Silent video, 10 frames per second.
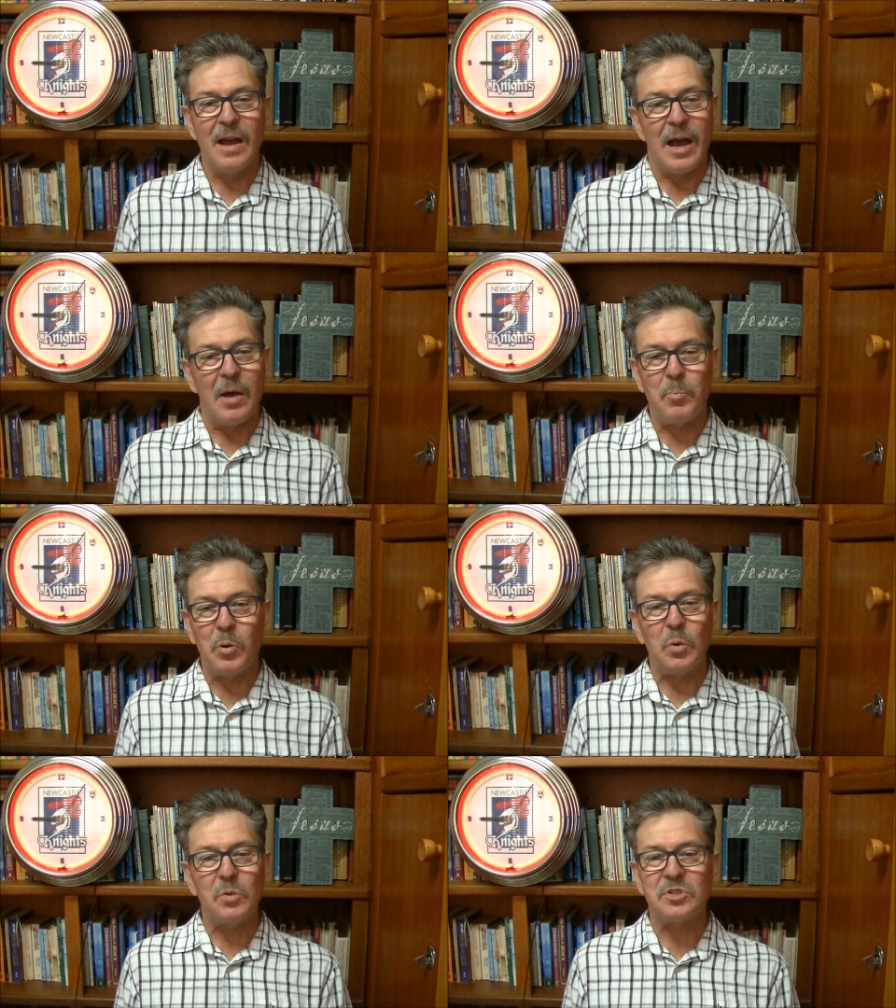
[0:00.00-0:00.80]
Uh,
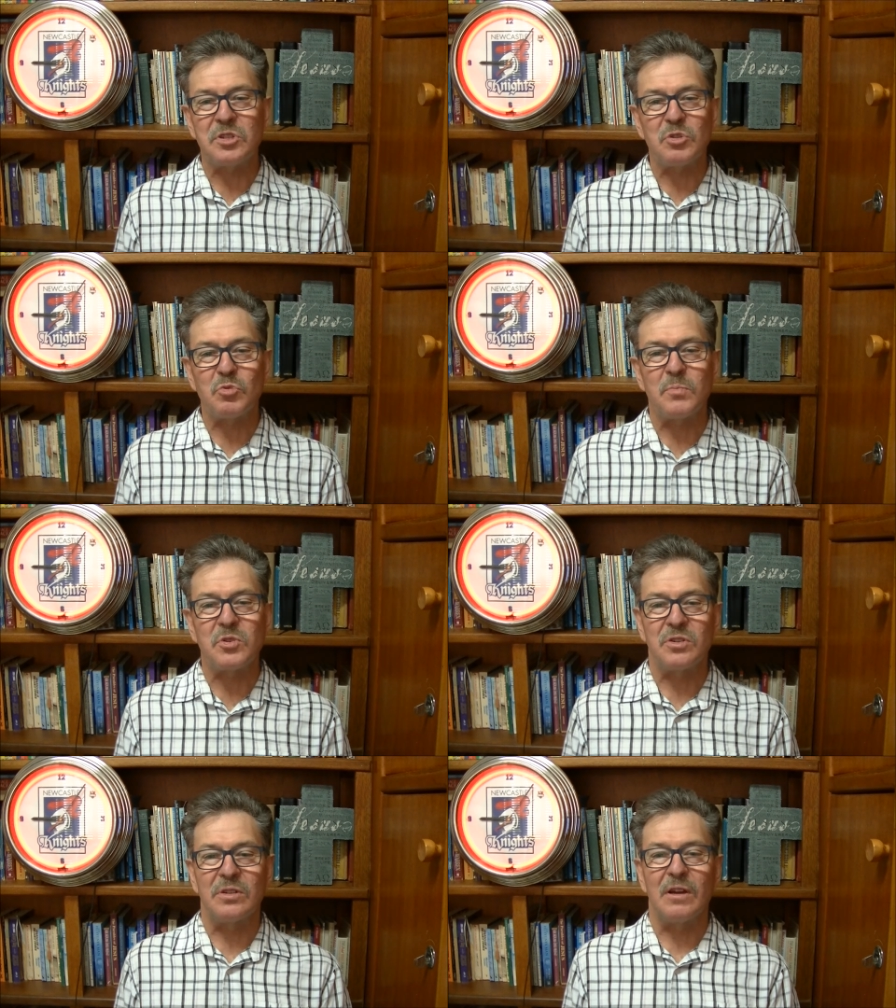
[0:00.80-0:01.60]
Paul's
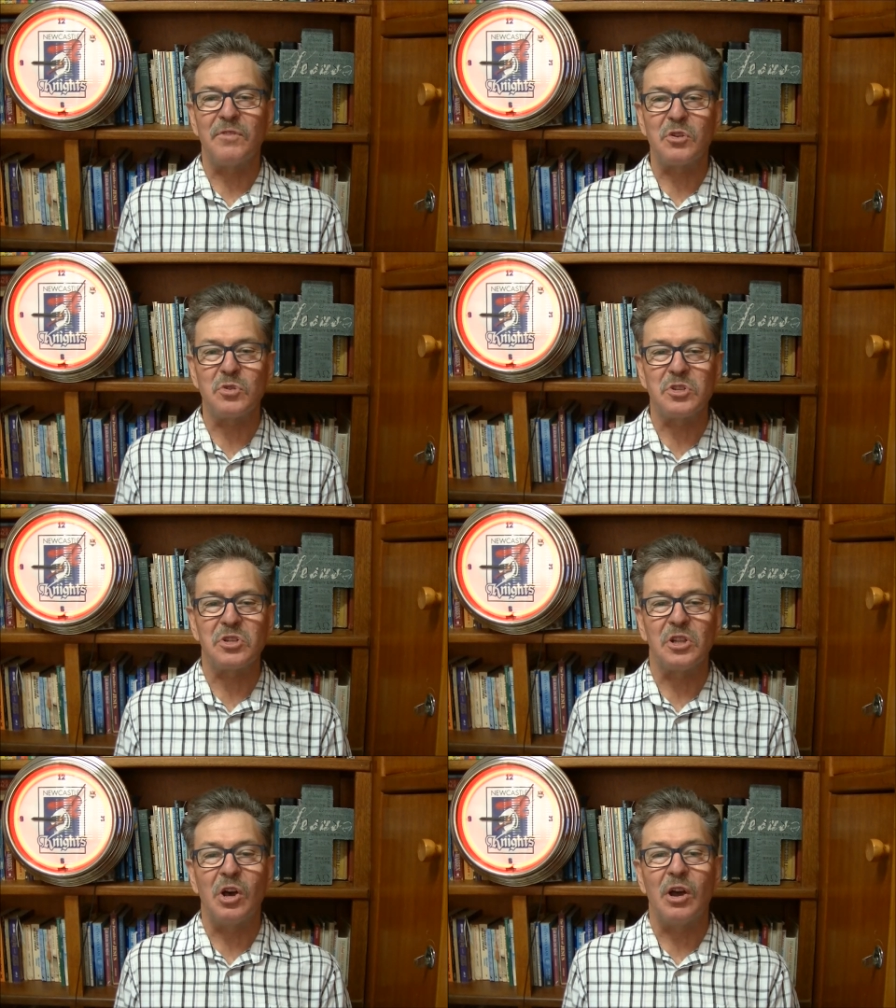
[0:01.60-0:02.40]
description of the
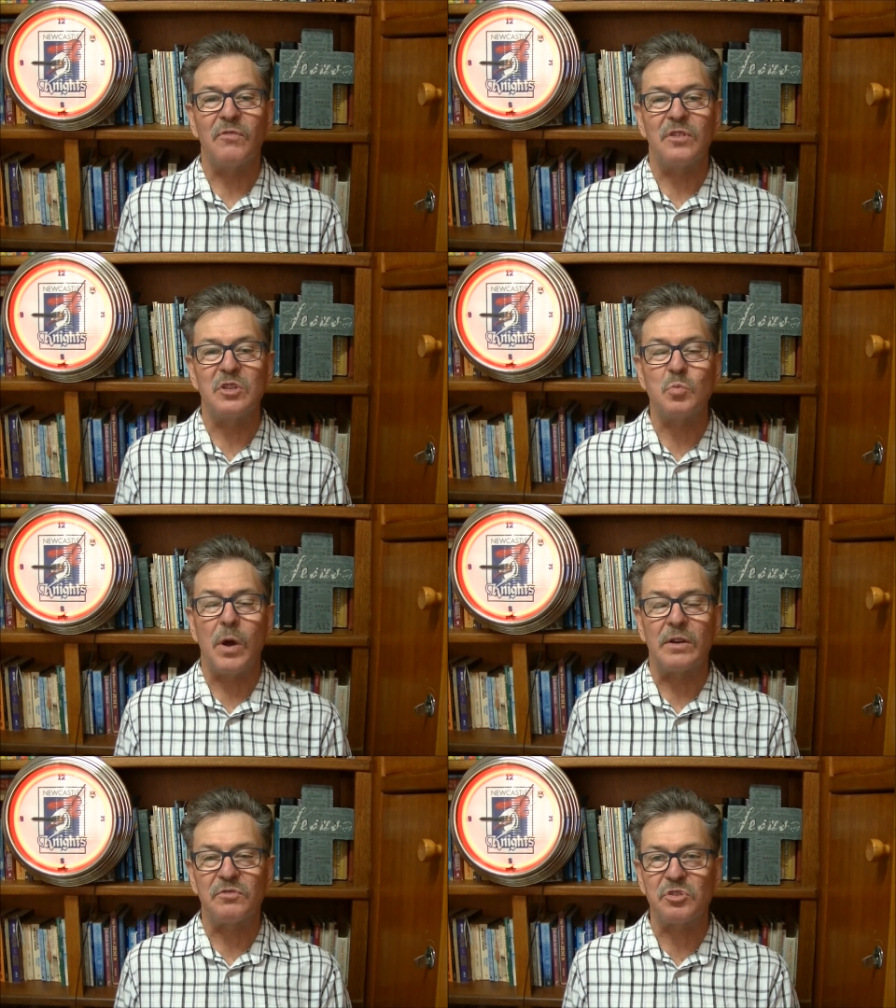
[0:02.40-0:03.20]
Christian life is
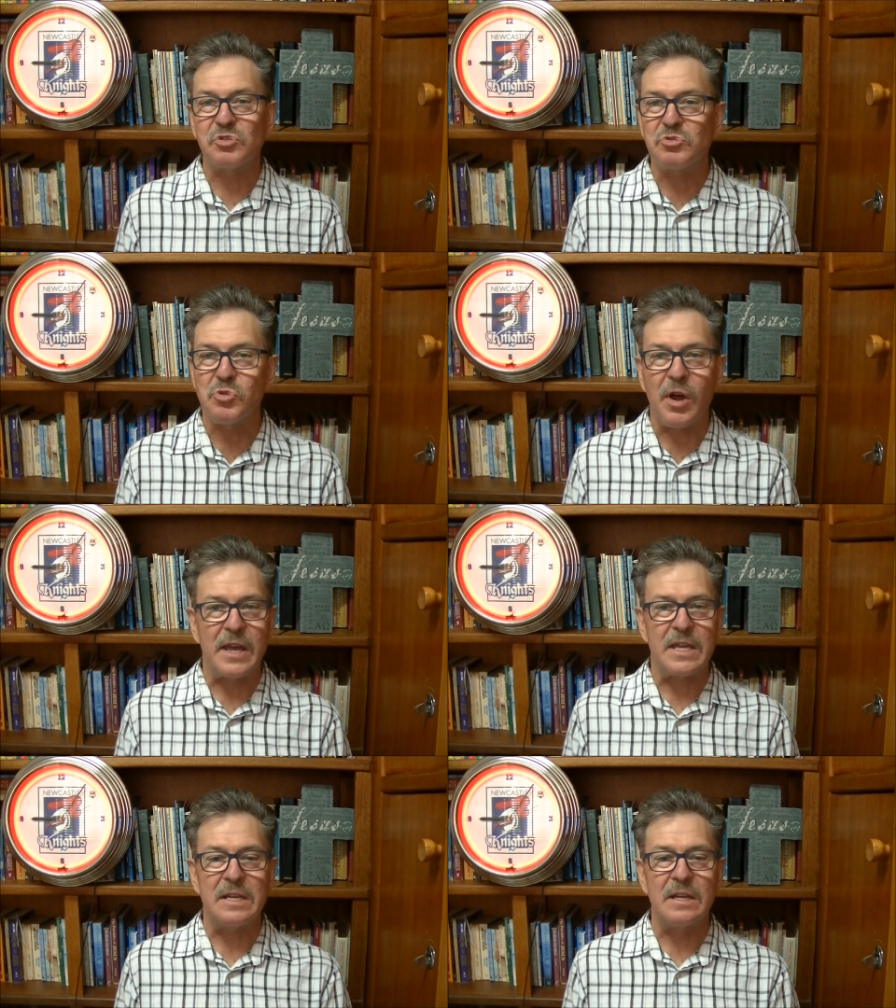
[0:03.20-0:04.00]
one of
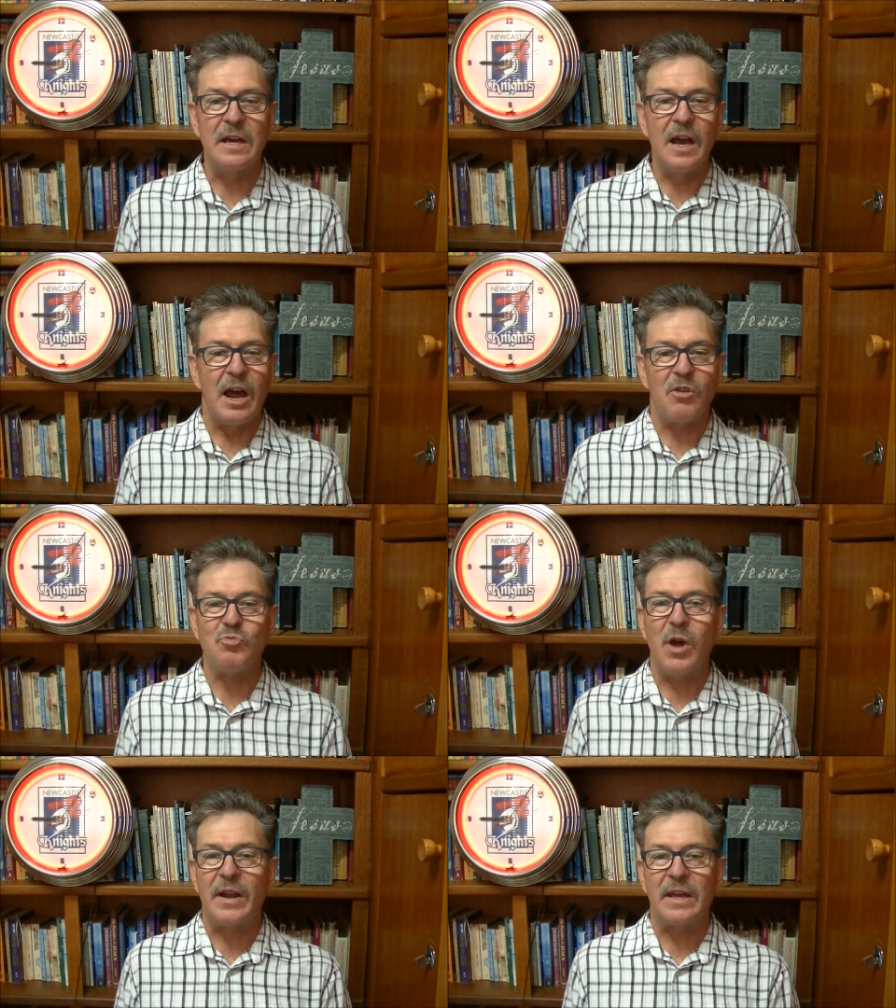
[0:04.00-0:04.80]
strain, a
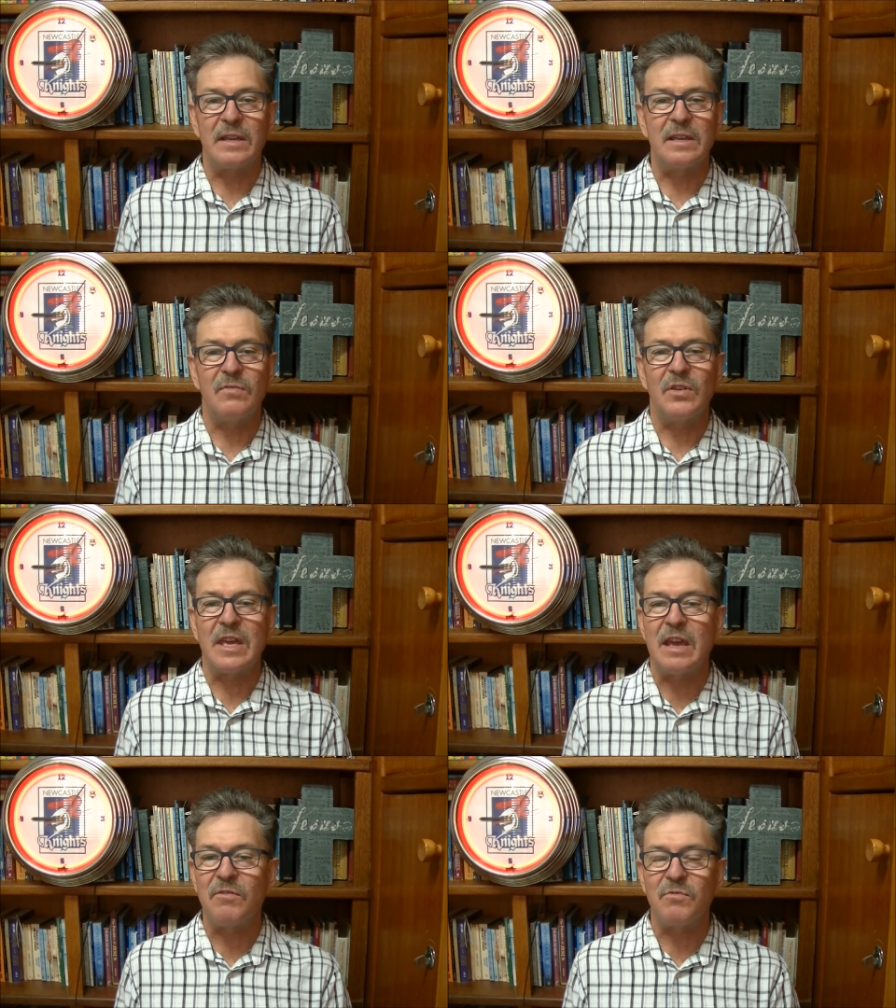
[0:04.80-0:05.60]
runner giving
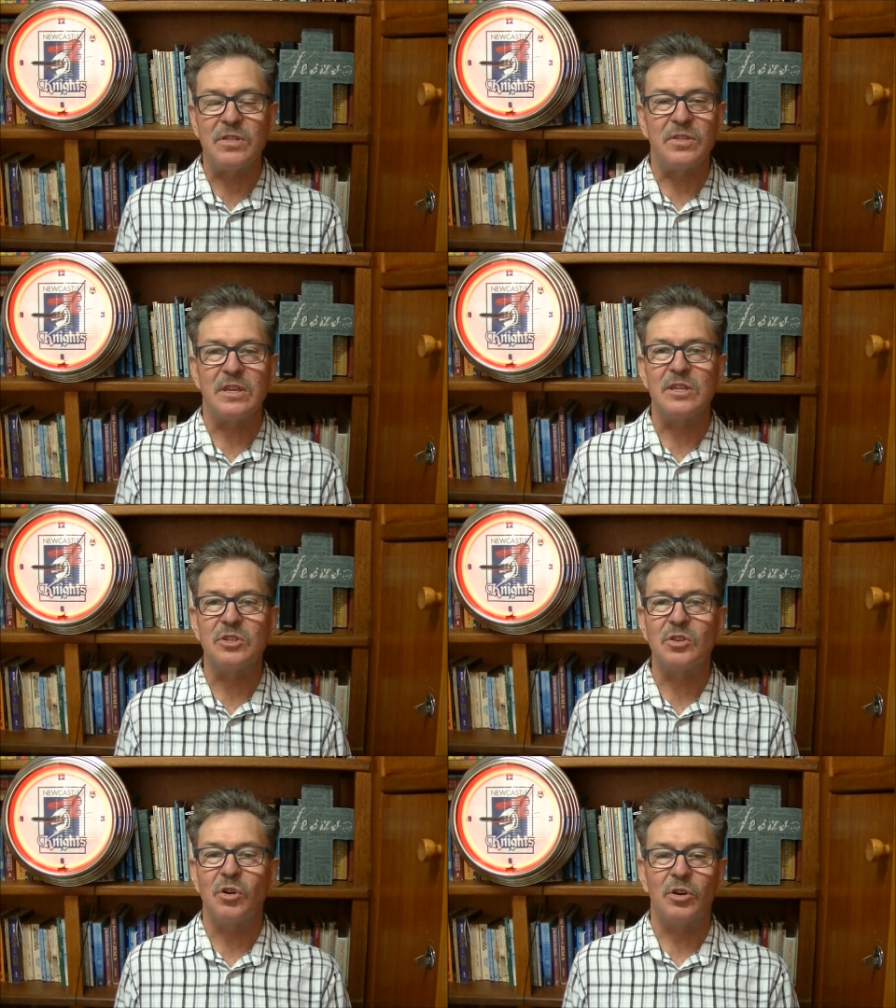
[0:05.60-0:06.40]
everything he's
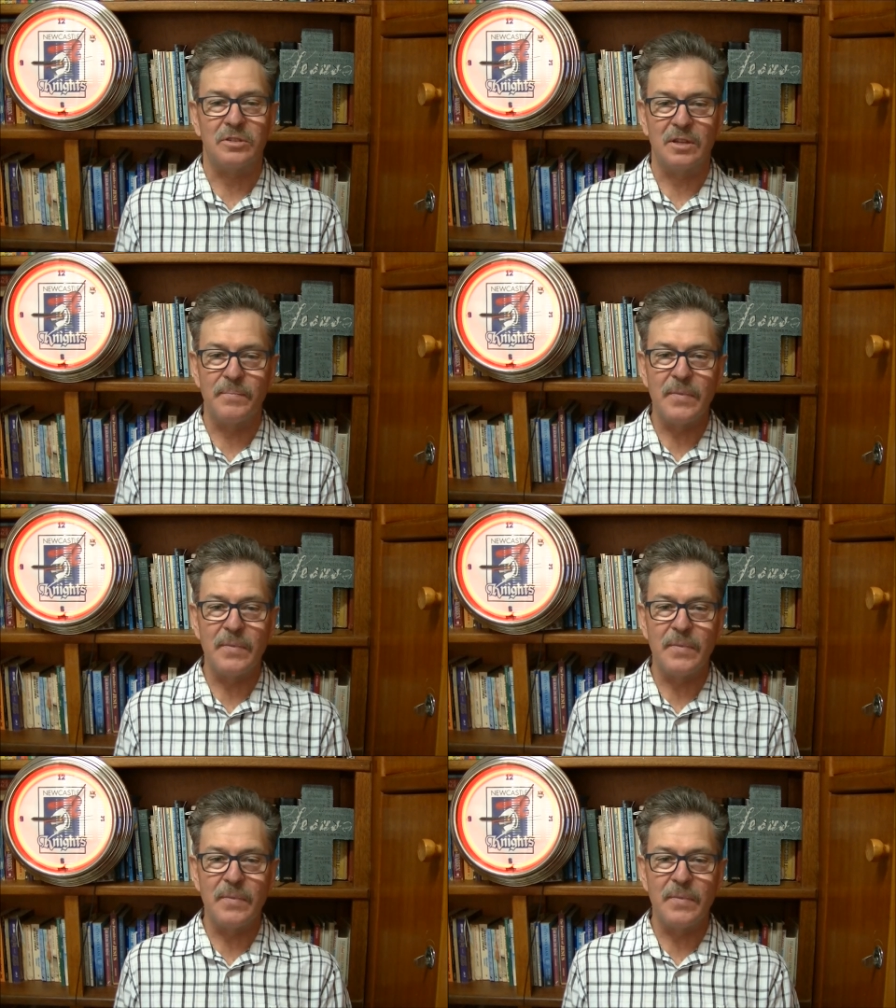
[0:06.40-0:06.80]
got.